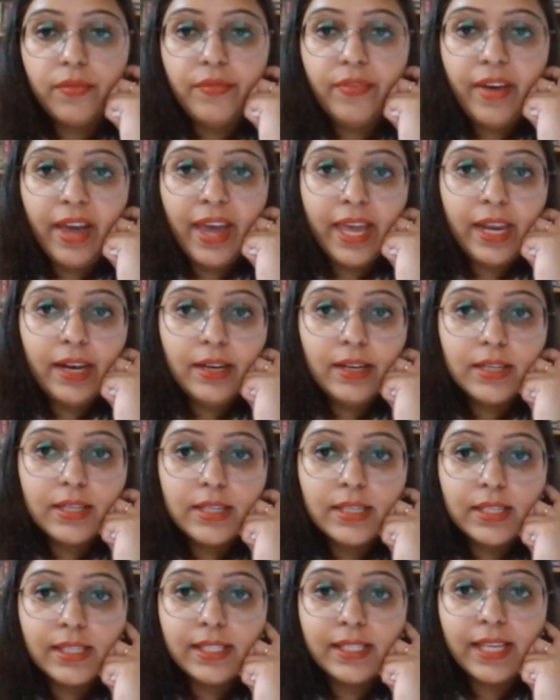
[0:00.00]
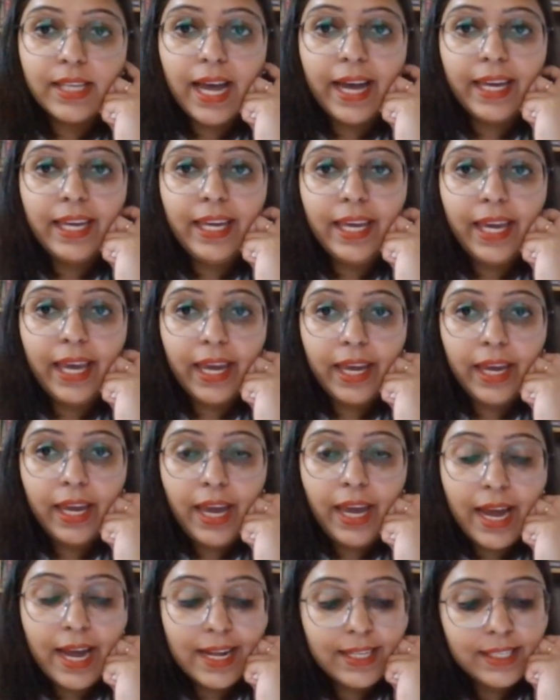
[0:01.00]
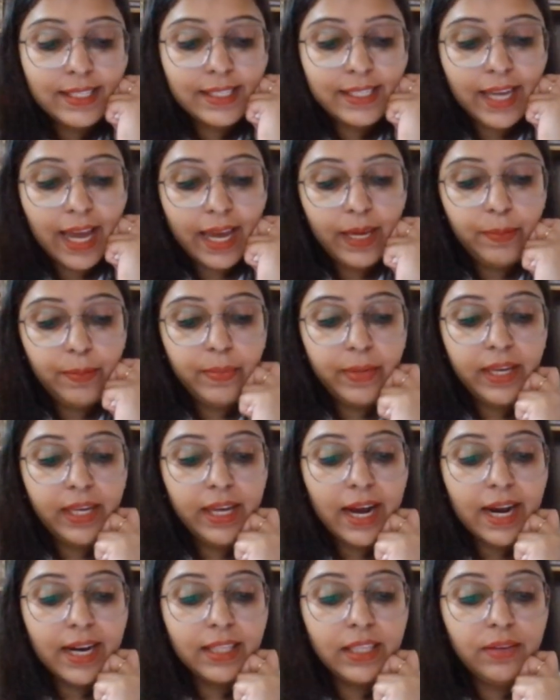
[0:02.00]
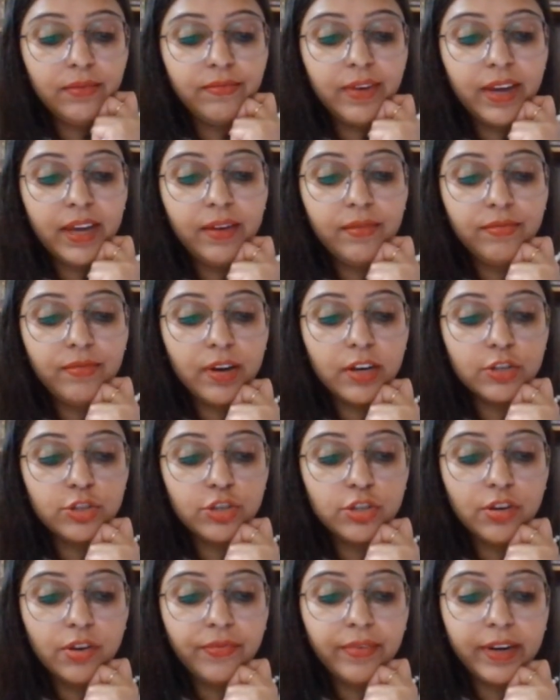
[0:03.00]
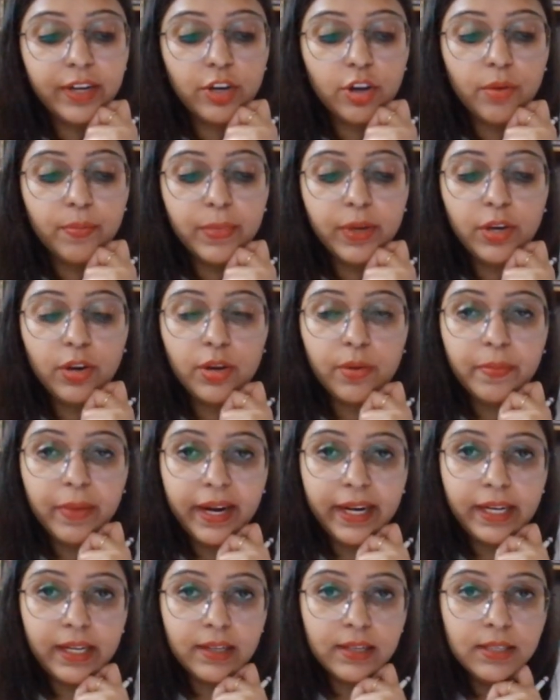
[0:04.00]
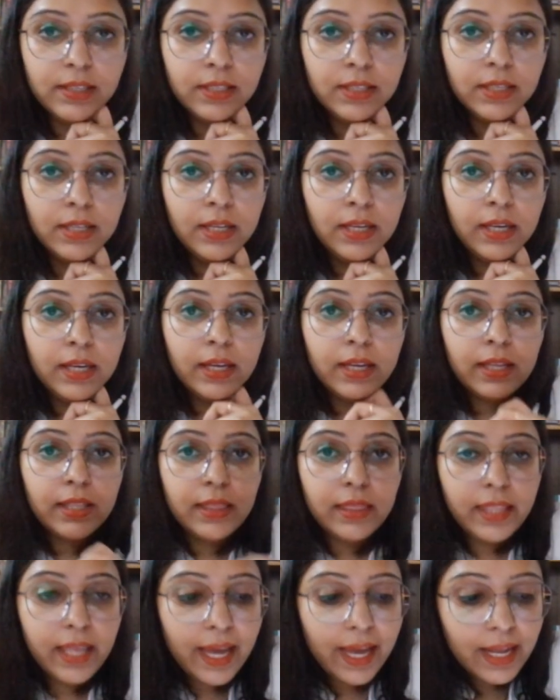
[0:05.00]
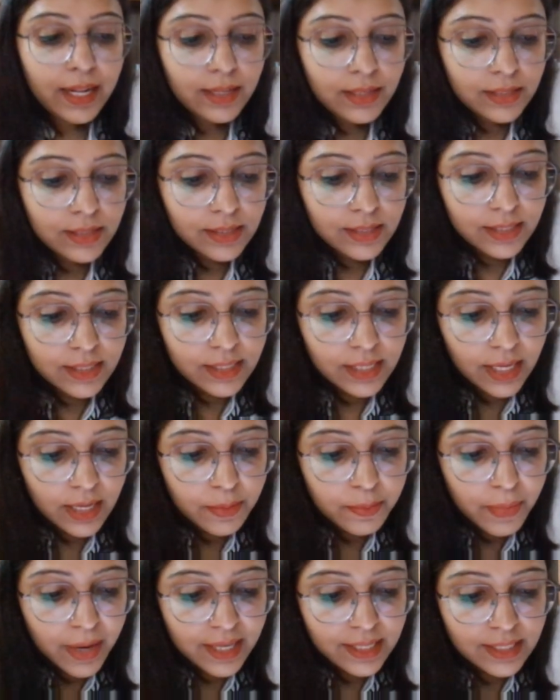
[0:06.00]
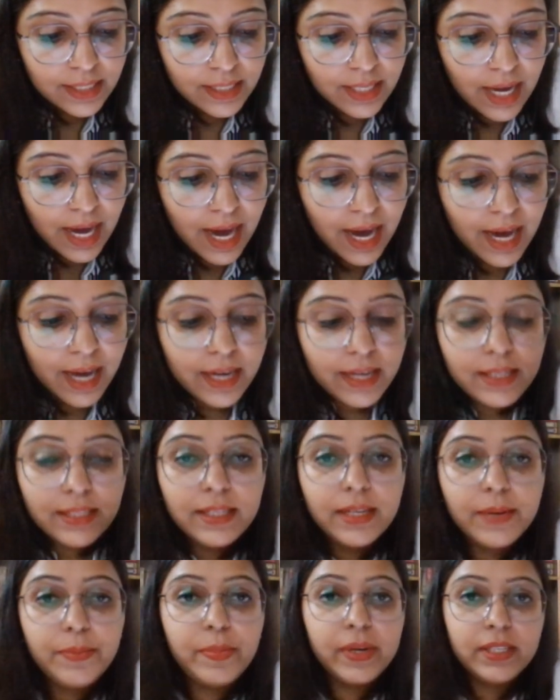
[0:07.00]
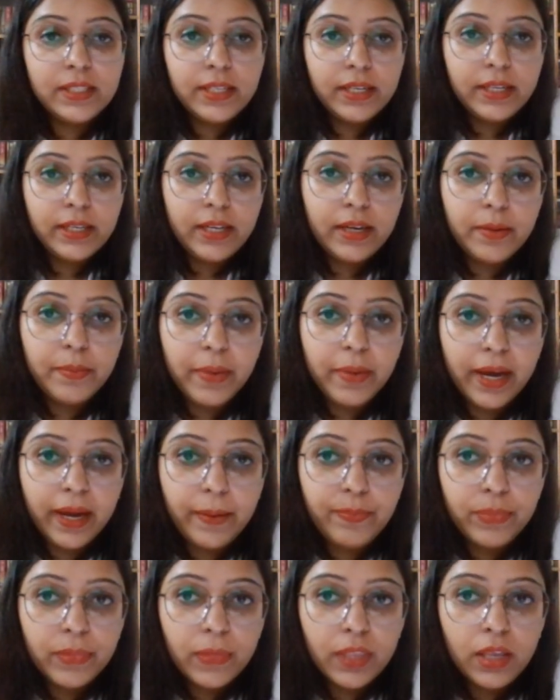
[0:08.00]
When psi A and psi B are the wave function of atomic orbitals, then sigma star is represented by.